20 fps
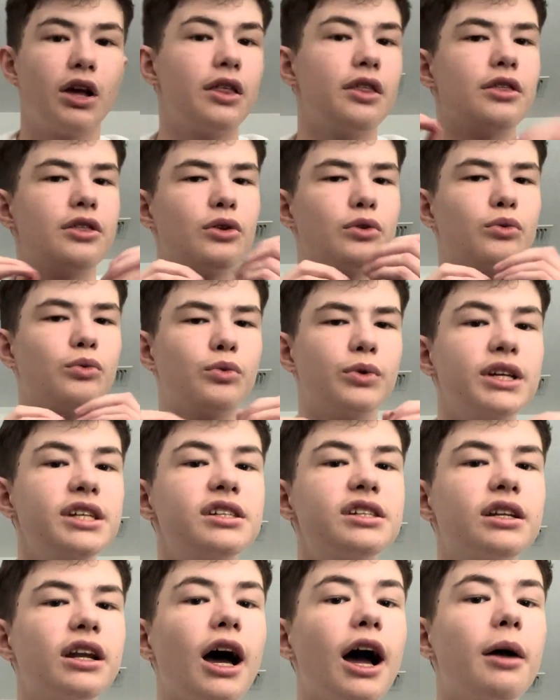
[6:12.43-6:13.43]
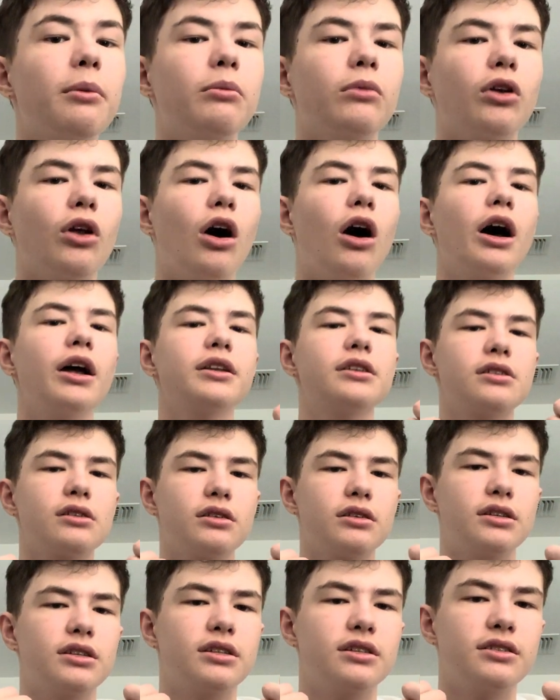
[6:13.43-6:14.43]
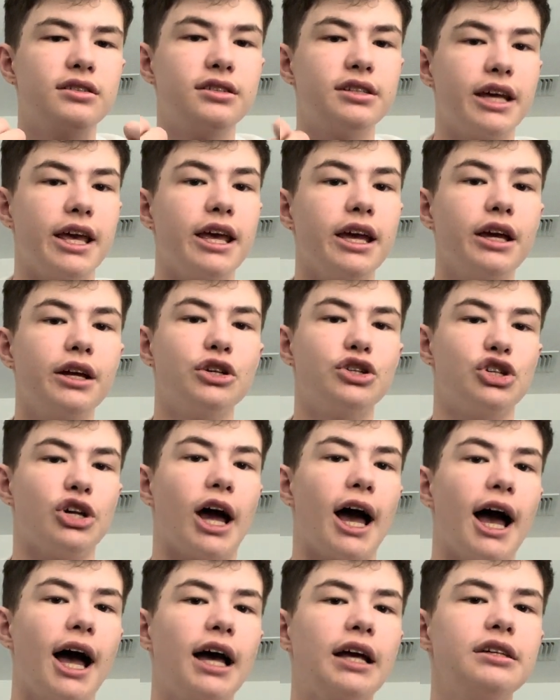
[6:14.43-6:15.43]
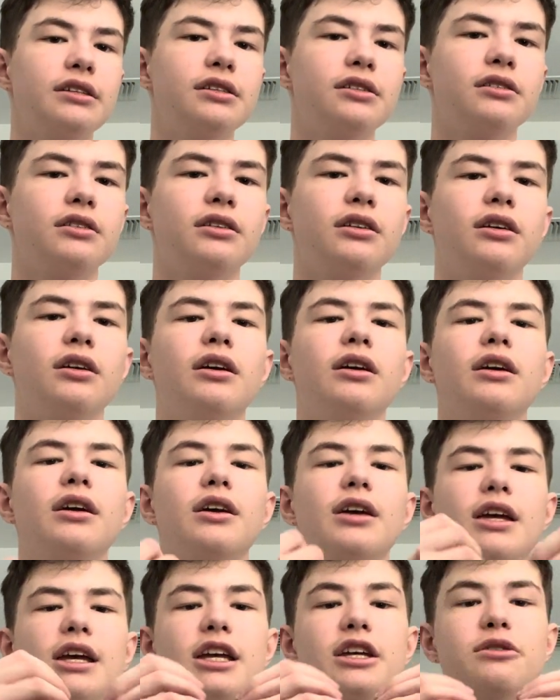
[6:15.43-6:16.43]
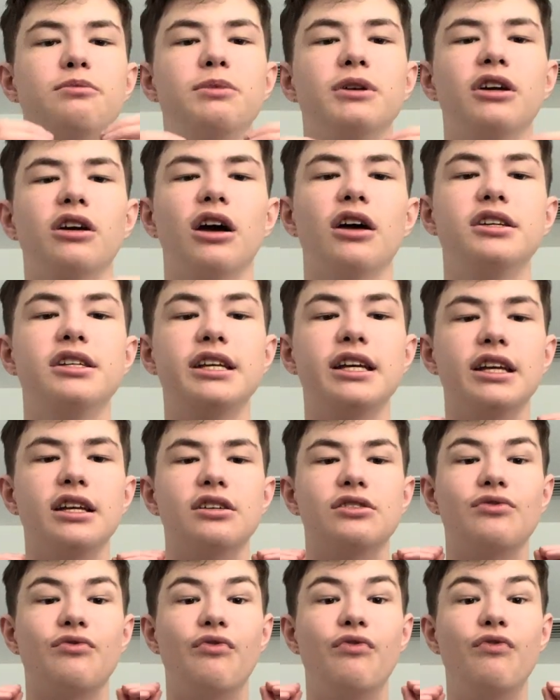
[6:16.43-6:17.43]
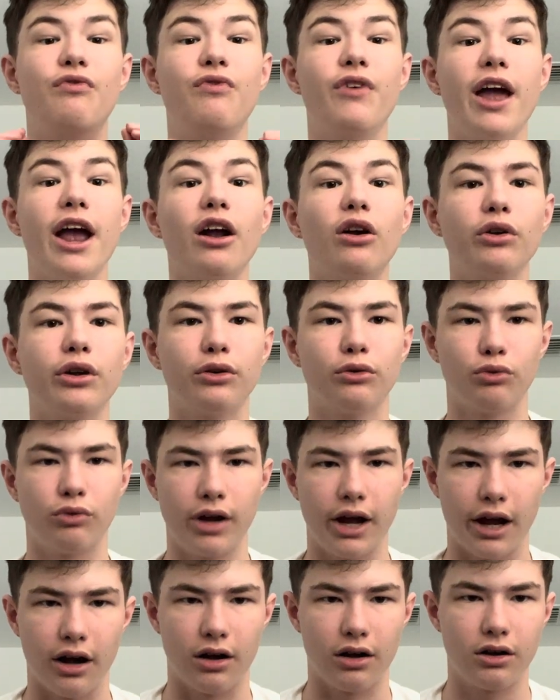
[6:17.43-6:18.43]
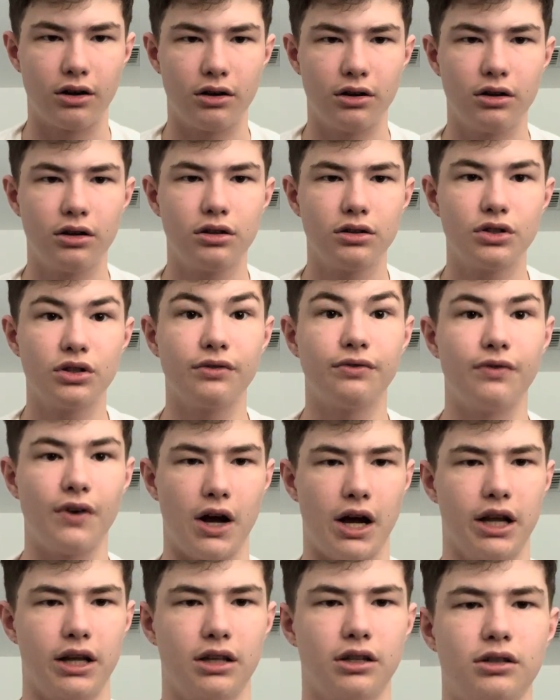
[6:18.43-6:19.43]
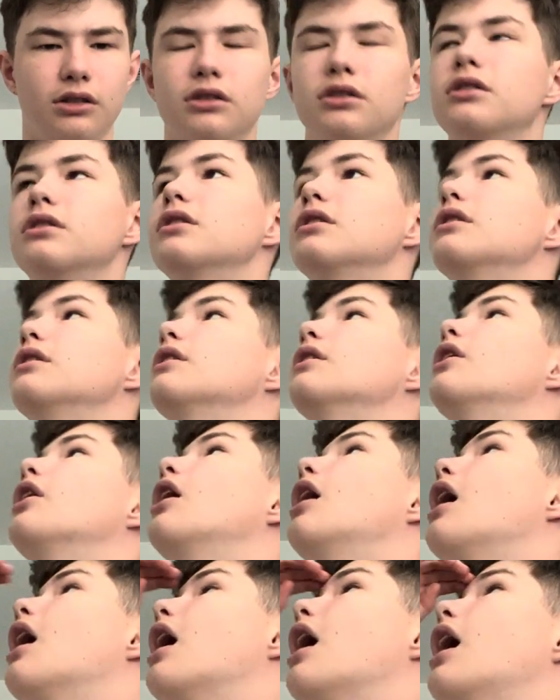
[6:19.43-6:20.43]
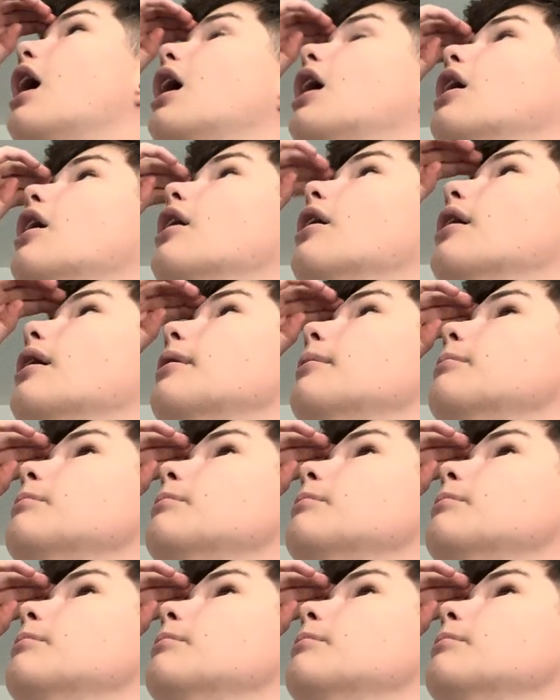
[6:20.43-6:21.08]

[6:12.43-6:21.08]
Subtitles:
the reason I'm not saying Jazz is because he is very rare to find. I